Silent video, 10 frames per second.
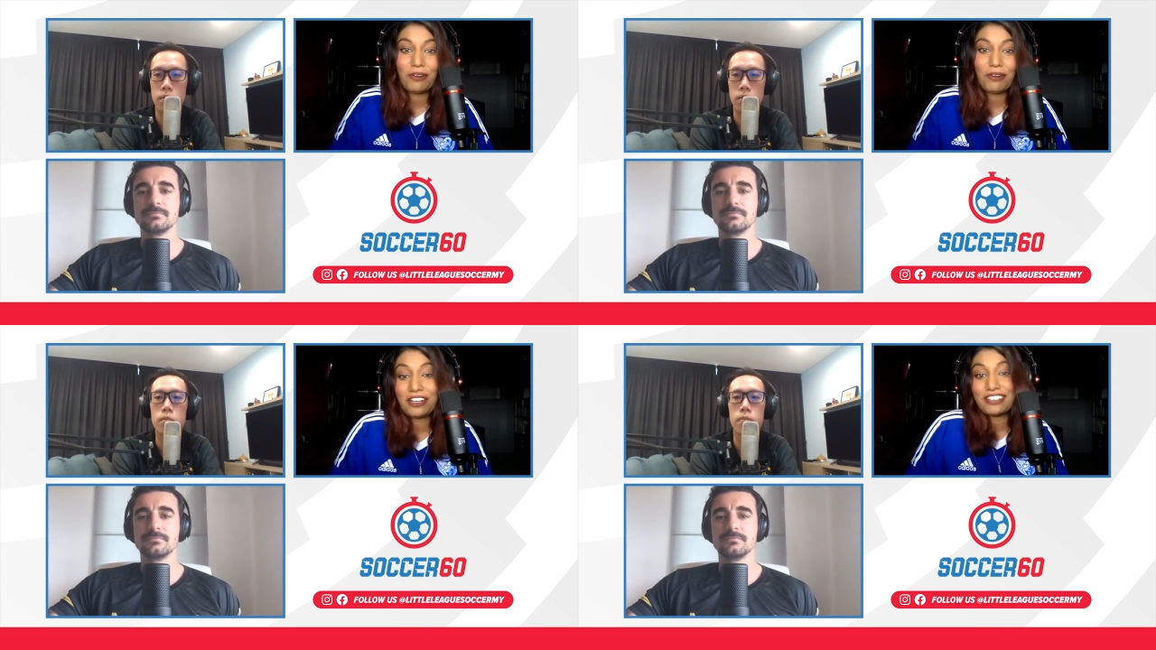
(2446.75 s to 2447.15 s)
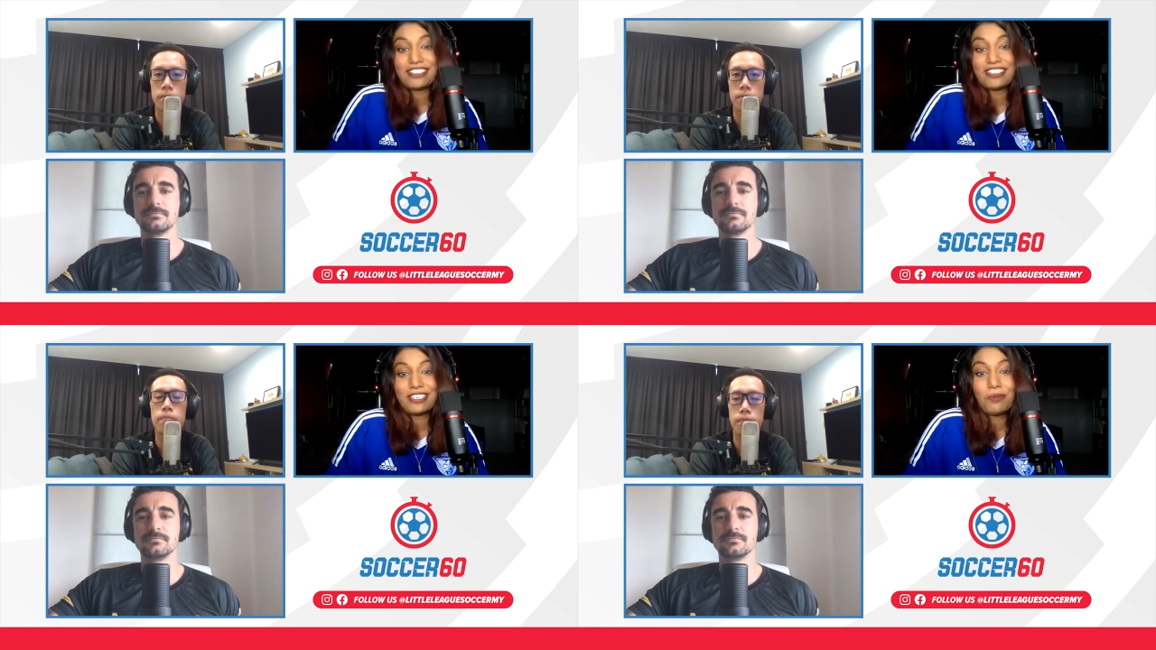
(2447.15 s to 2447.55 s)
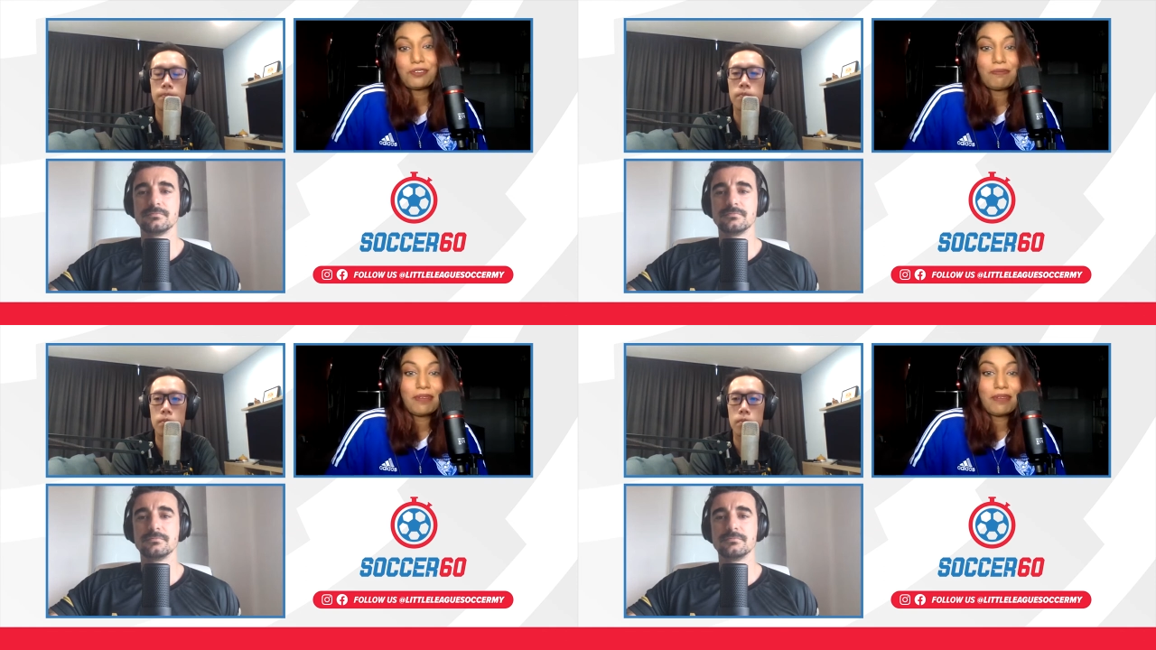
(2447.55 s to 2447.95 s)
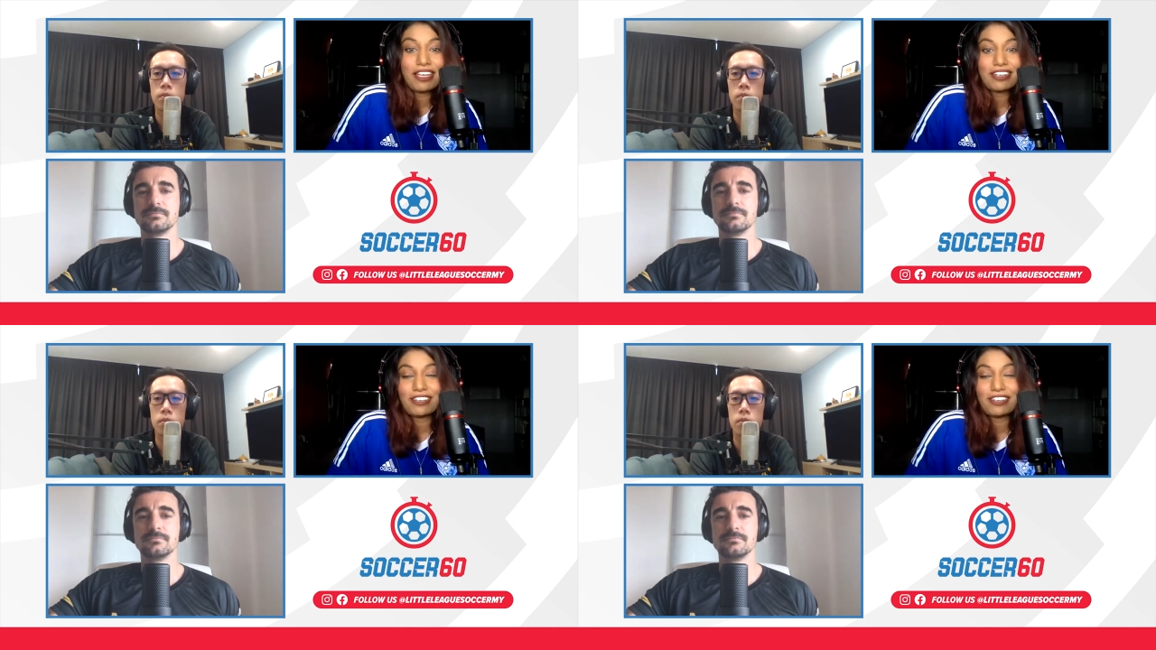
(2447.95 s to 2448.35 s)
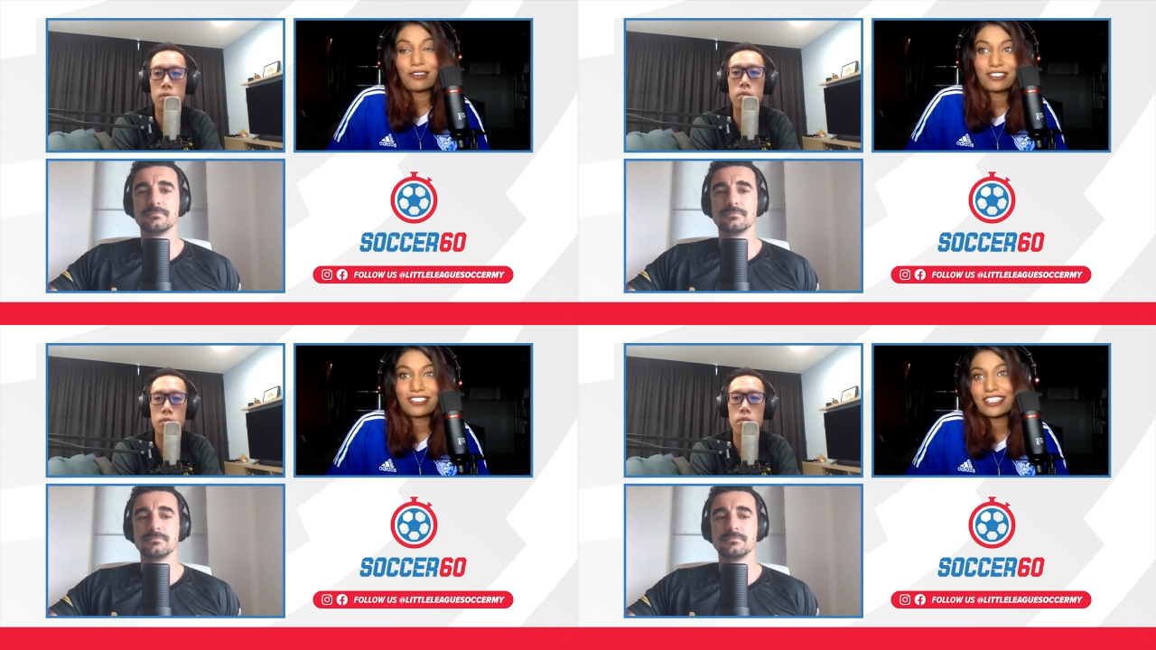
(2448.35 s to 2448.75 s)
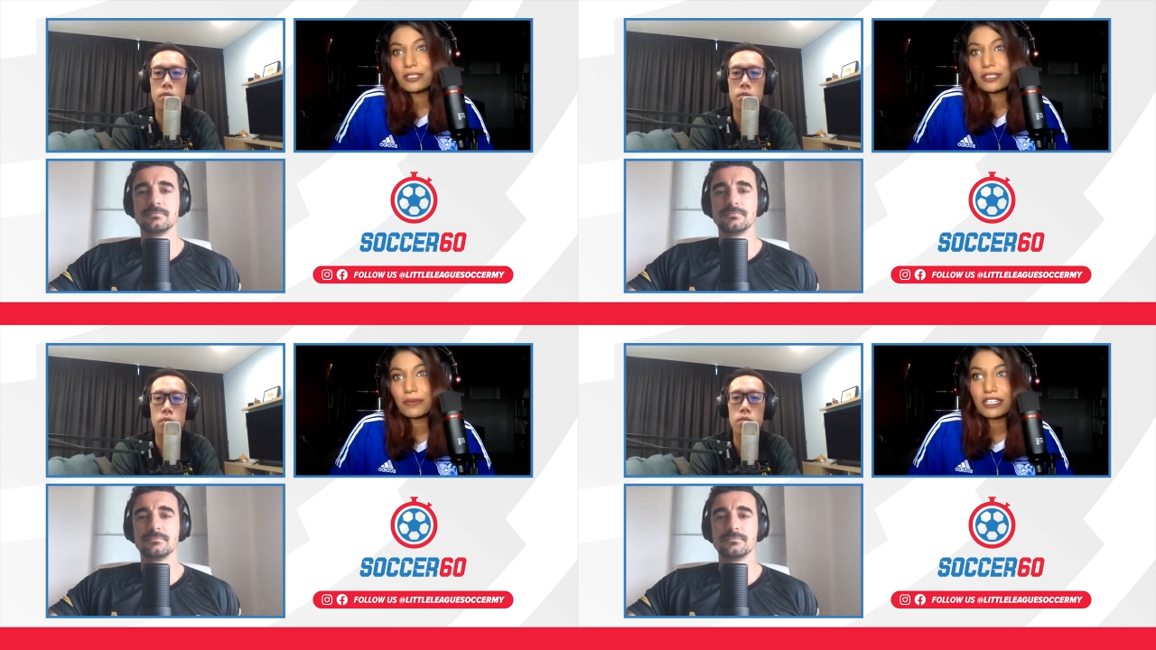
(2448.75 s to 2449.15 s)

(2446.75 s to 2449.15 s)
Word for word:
Speaker 1: or at least equal to a man and all these things.